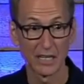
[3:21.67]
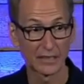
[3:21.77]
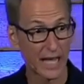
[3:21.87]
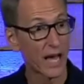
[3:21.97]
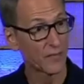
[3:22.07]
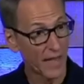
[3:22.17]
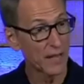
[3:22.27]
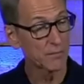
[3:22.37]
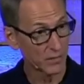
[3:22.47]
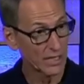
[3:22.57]

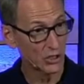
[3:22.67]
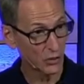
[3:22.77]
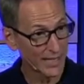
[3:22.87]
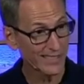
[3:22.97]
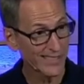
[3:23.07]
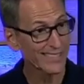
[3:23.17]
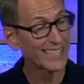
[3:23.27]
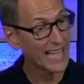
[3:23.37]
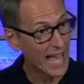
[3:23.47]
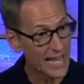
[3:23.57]
That increases
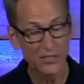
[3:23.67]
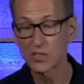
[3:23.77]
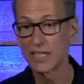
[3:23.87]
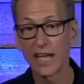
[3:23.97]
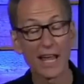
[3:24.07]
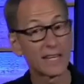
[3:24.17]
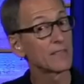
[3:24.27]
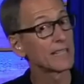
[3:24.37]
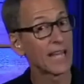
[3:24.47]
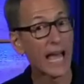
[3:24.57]
the angst, and
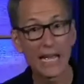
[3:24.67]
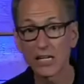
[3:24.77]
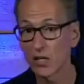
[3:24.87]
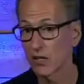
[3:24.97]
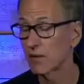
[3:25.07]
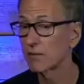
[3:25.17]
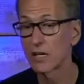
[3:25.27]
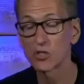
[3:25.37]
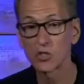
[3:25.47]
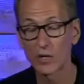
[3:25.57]
even the anger, the
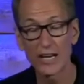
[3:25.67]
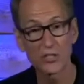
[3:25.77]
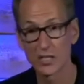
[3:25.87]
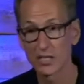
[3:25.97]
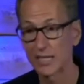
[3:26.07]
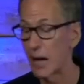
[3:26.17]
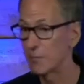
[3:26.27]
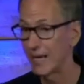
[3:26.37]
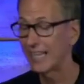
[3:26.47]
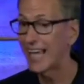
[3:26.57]
frustration
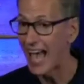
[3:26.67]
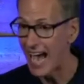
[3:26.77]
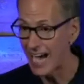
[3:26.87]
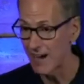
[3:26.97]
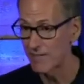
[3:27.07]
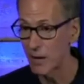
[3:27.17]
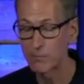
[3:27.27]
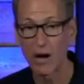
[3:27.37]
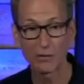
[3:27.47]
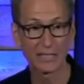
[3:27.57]
that many have
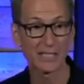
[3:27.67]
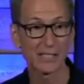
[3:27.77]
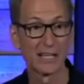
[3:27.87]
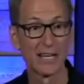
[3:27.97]
about this.